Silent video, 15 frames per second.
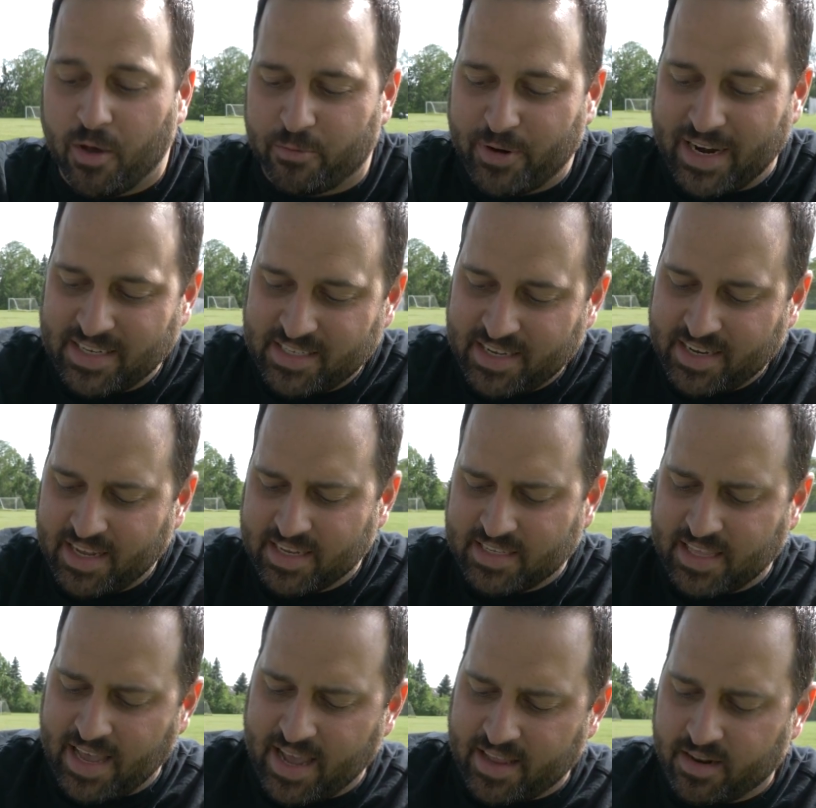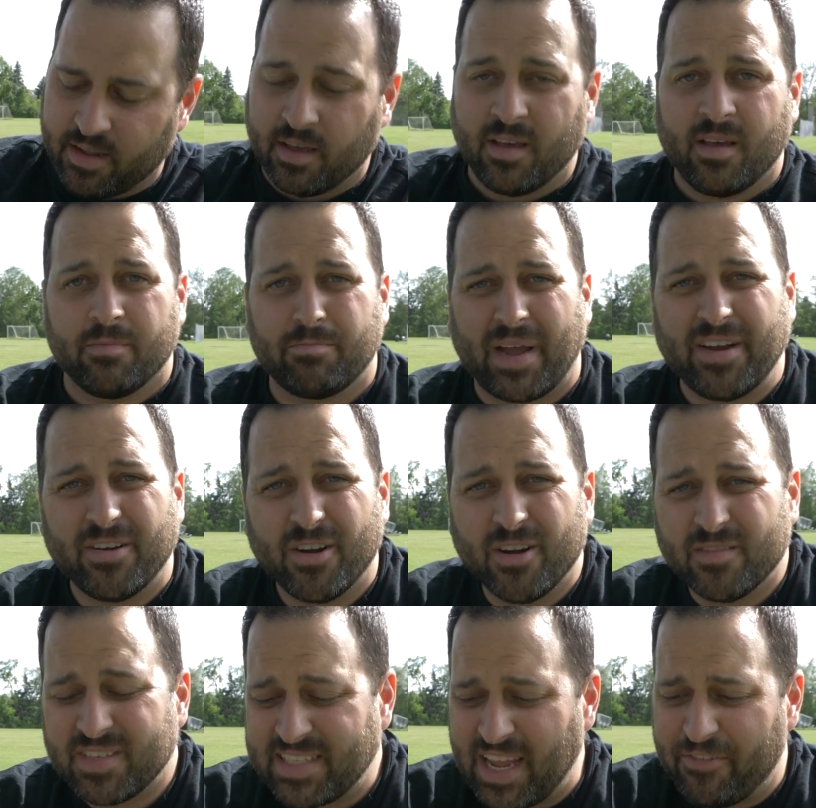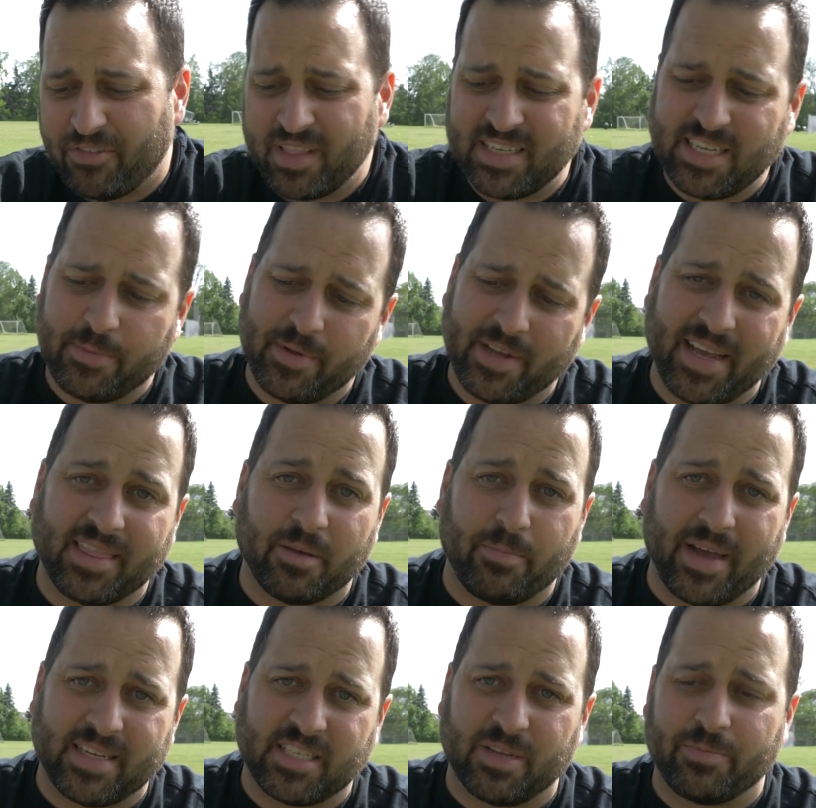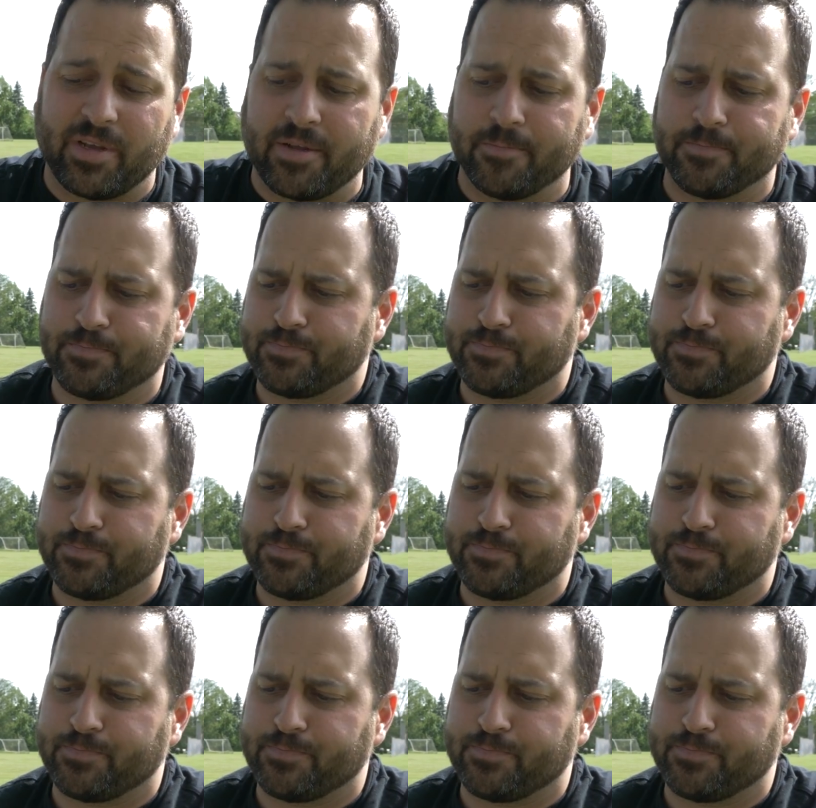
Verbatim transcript: while racing is that my nerves definitely seem to get the best of me.